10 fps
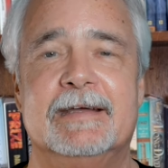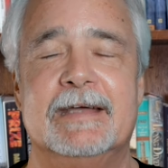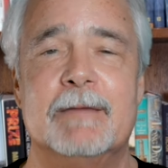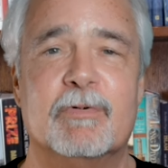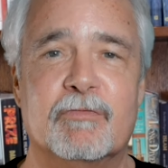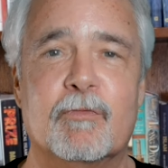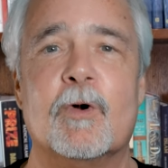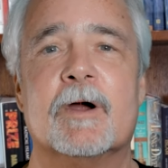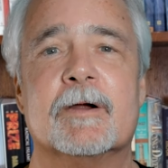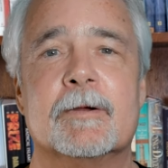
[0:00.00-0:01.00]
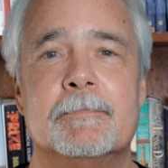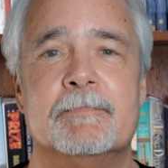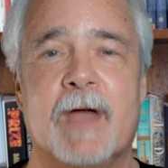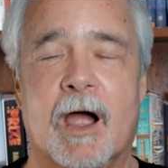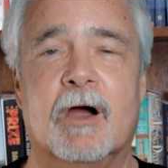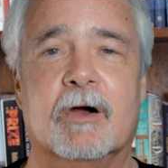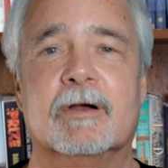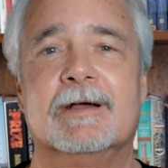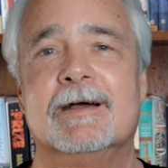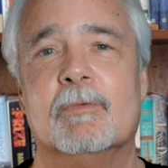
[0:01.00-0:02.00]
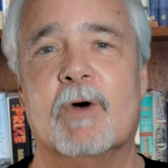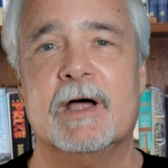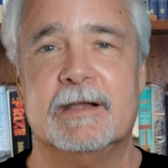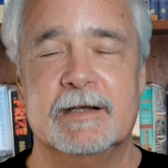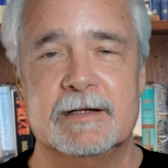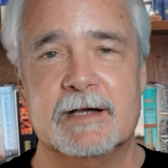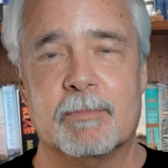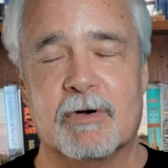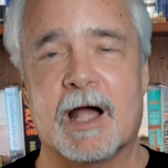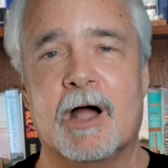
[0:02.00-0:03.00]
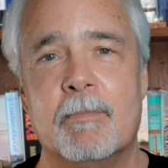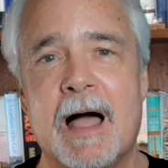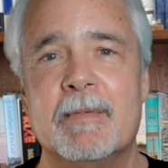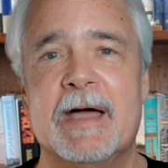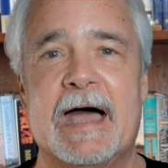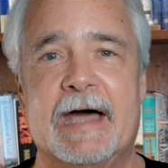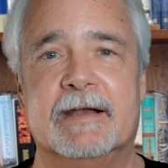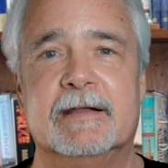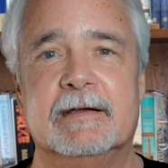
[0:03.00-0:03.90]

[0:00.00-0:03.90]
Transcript: and before her, what Barack Obama had.